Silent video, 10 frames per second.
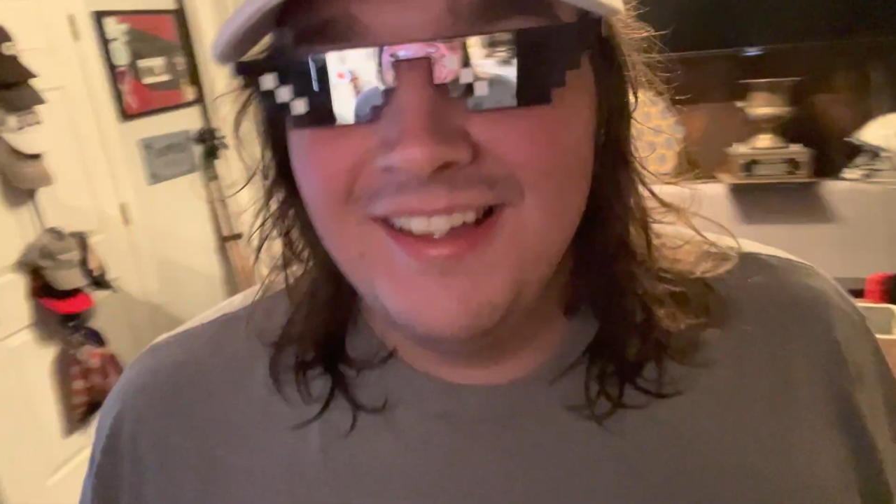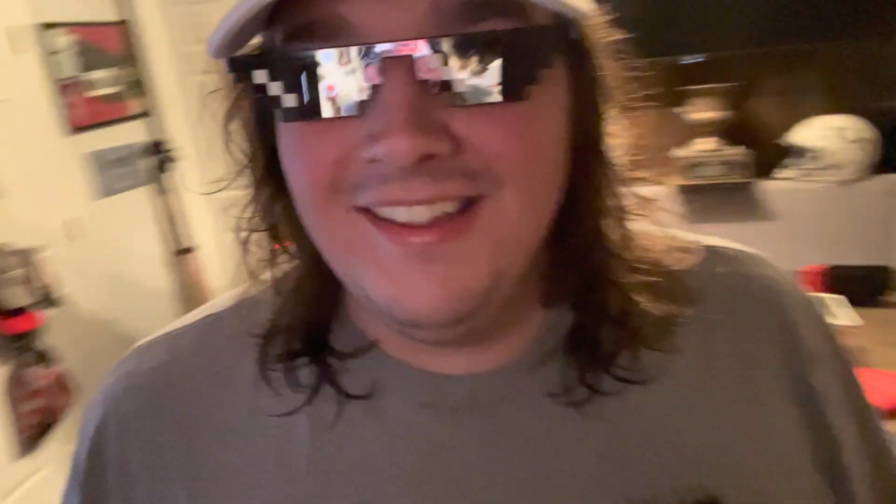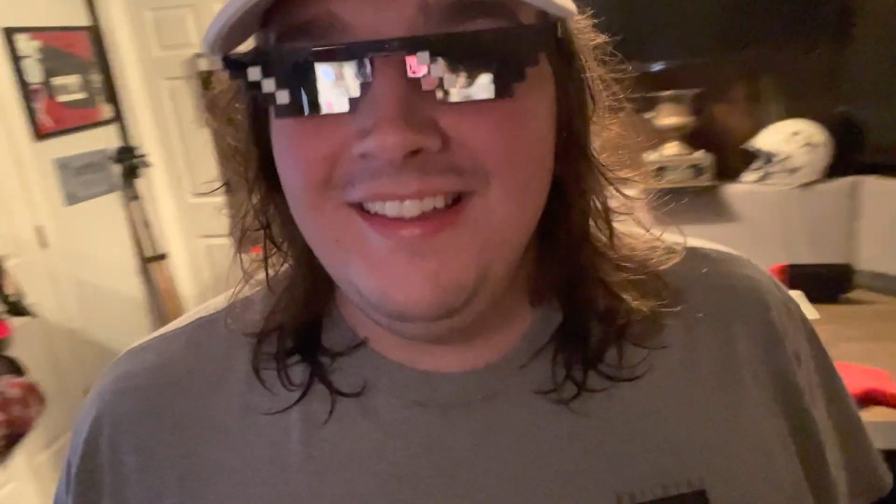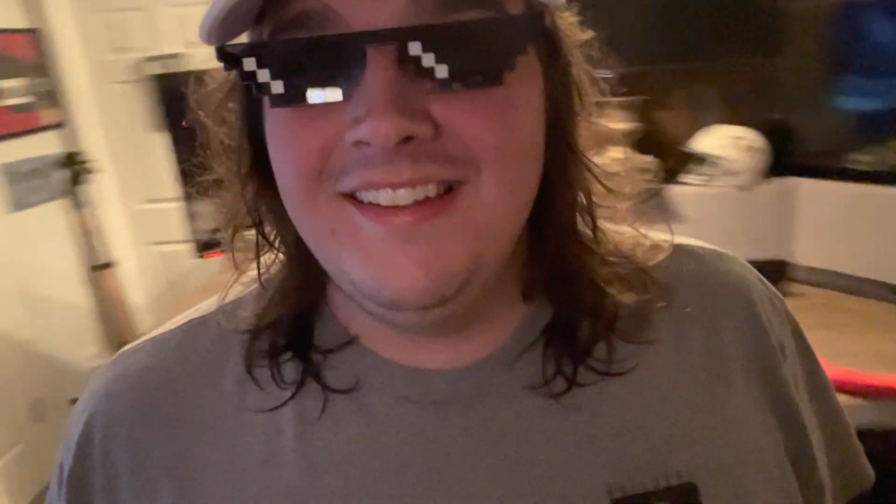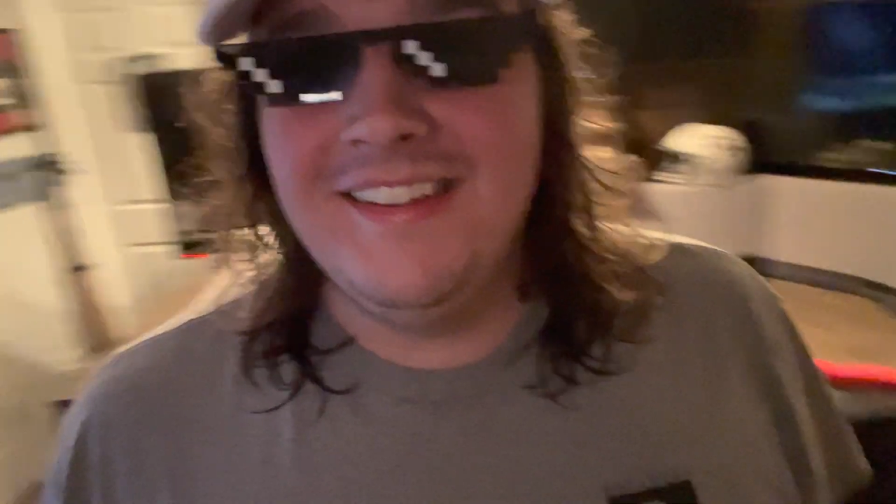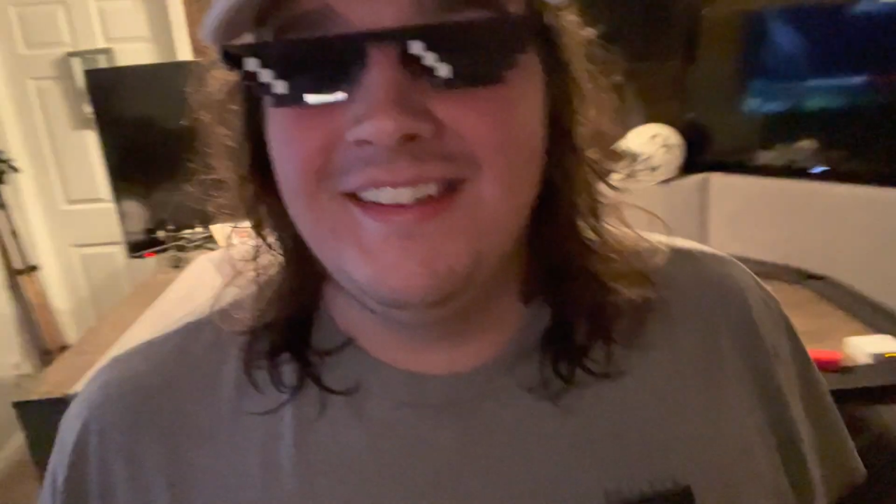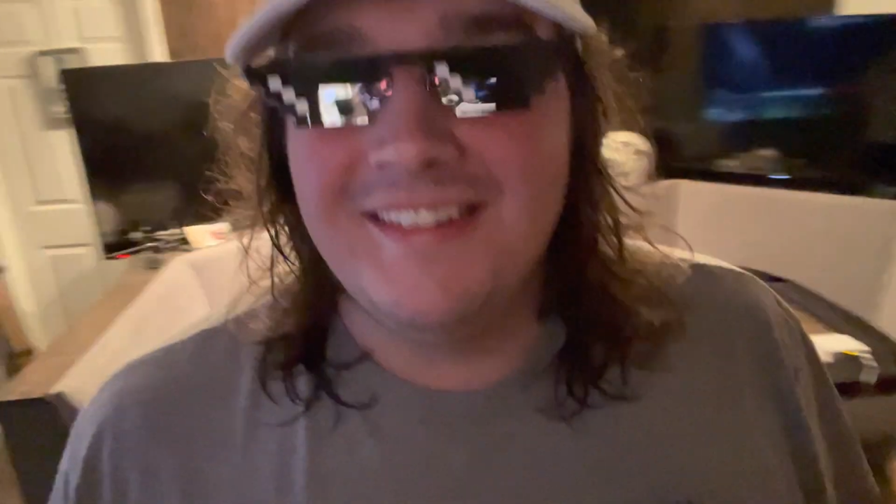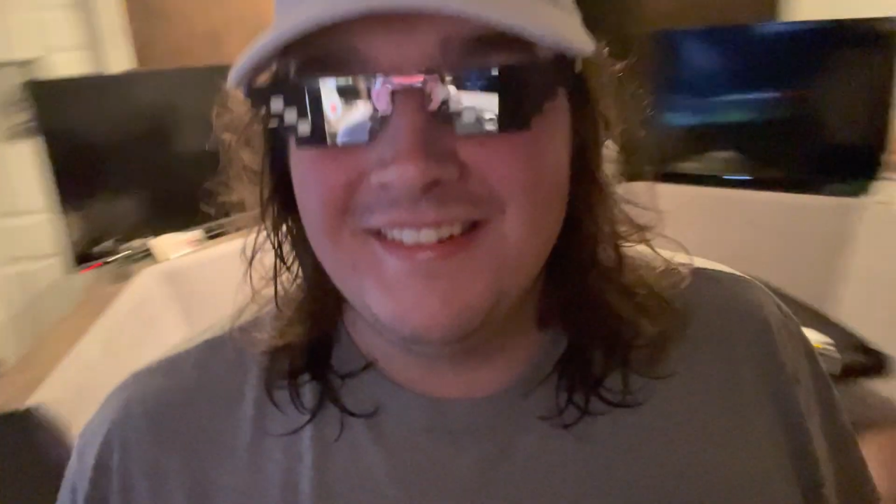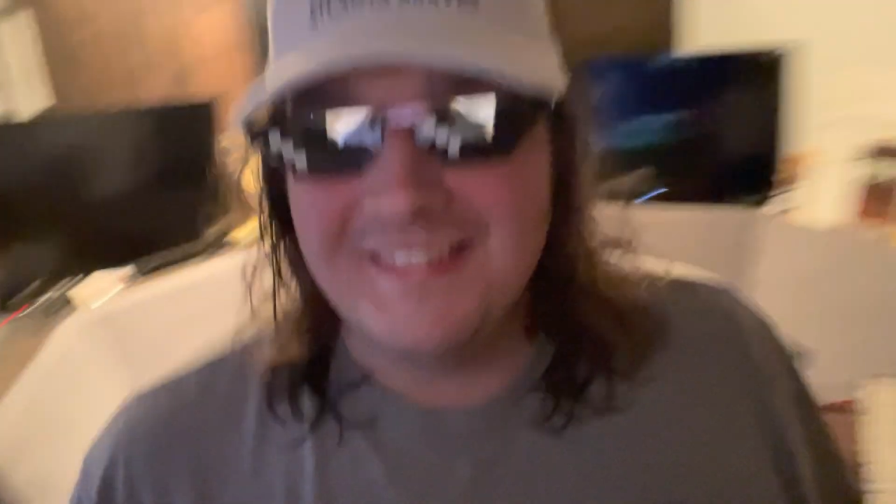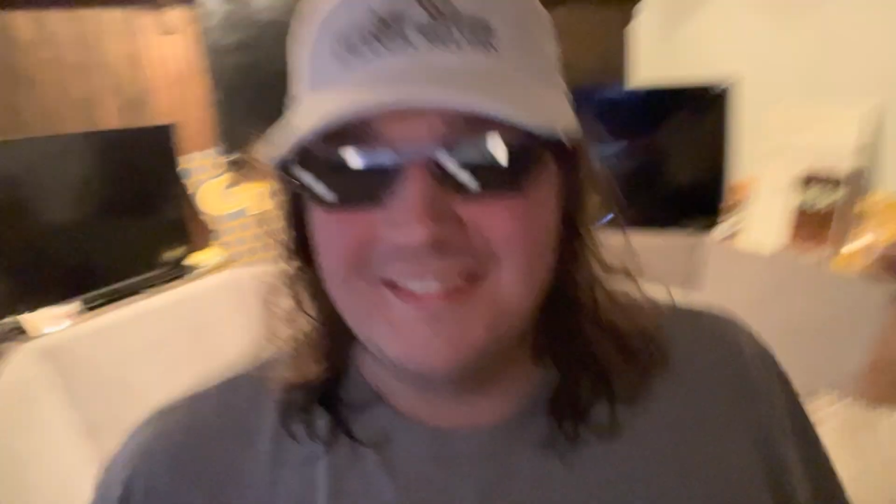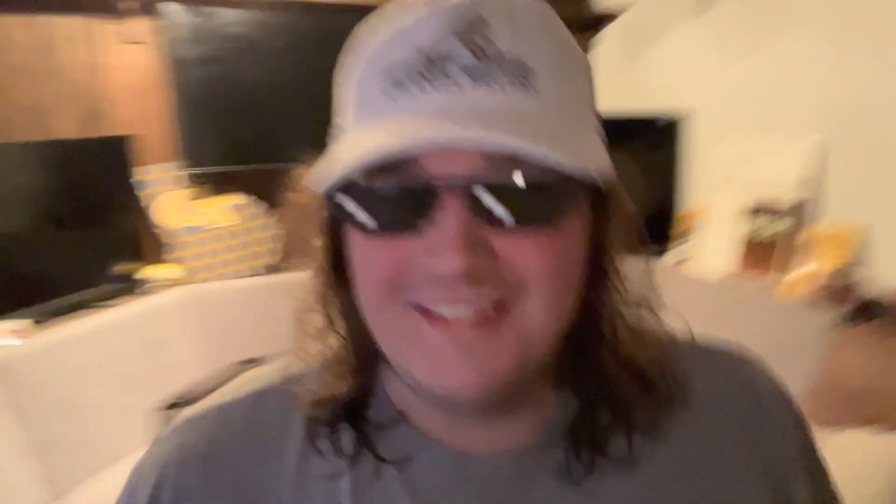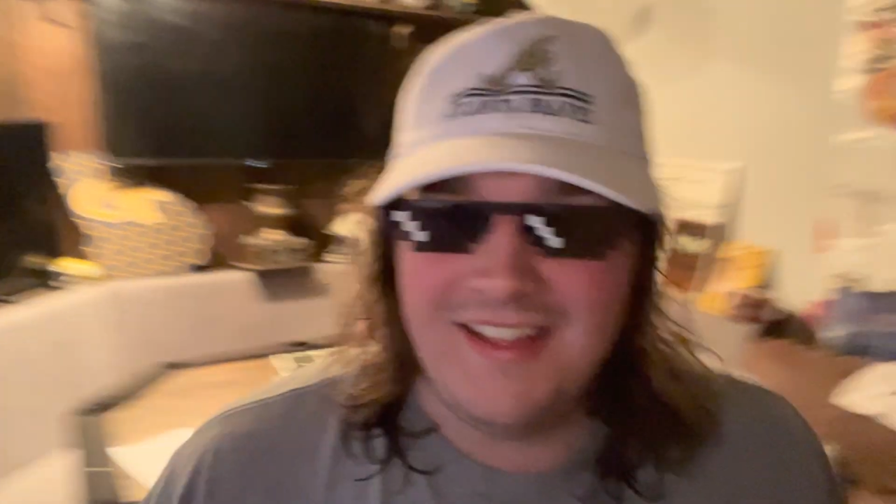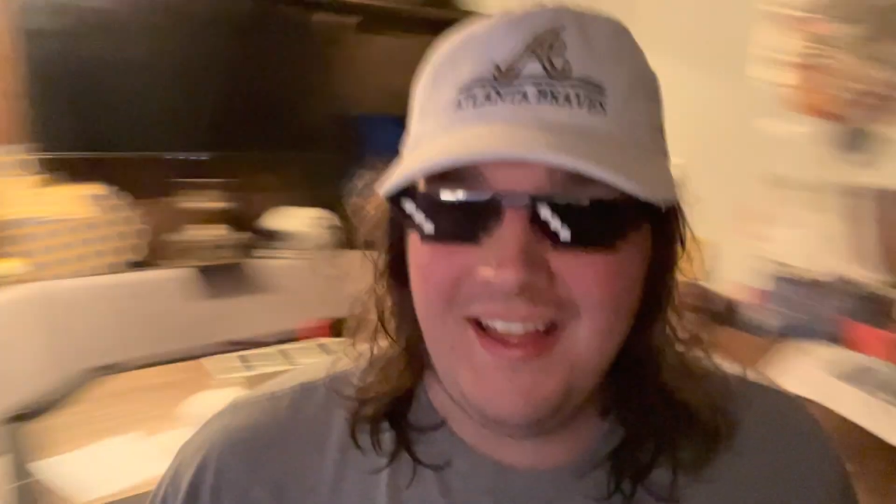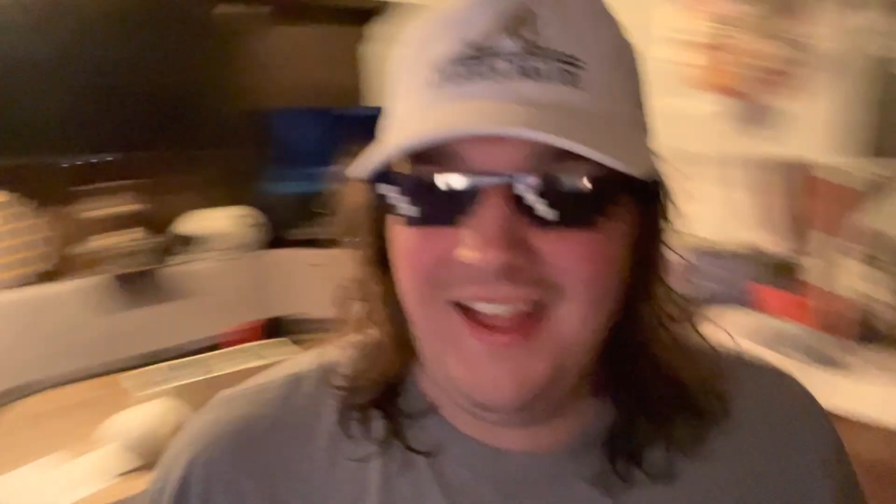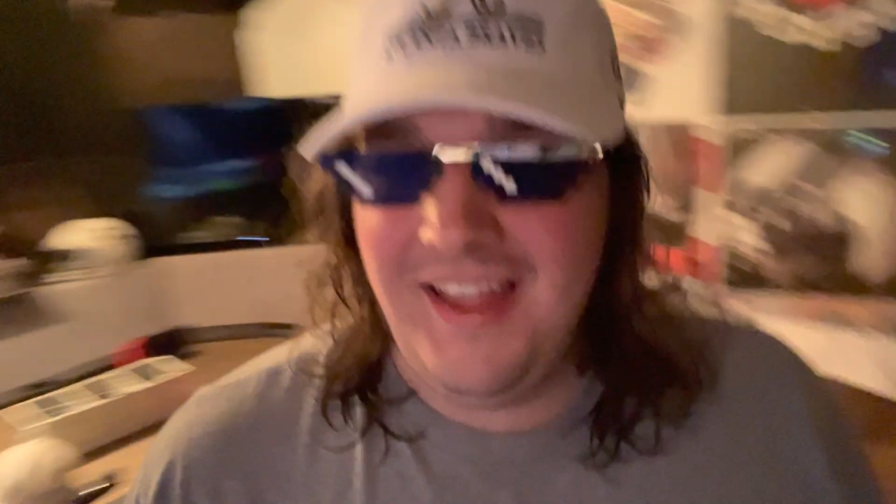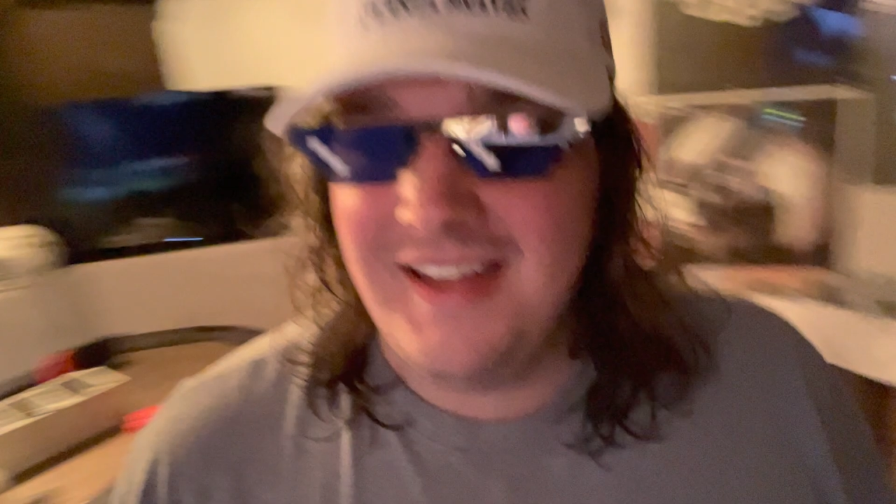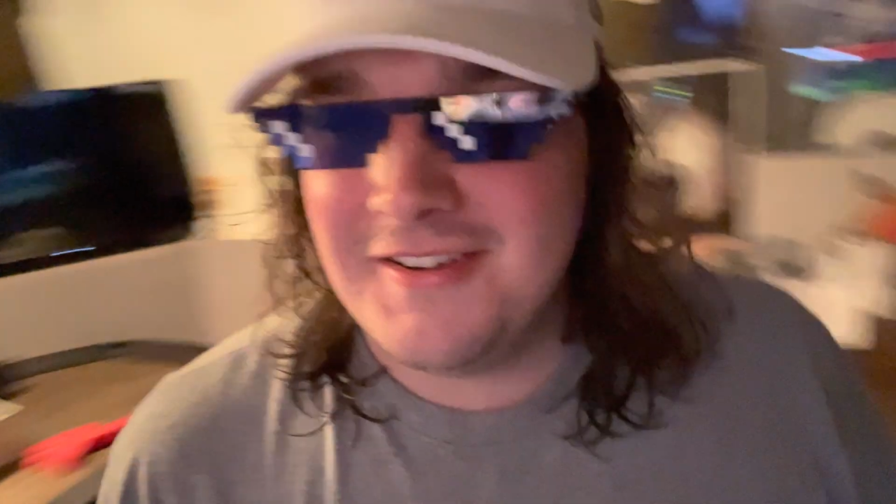I had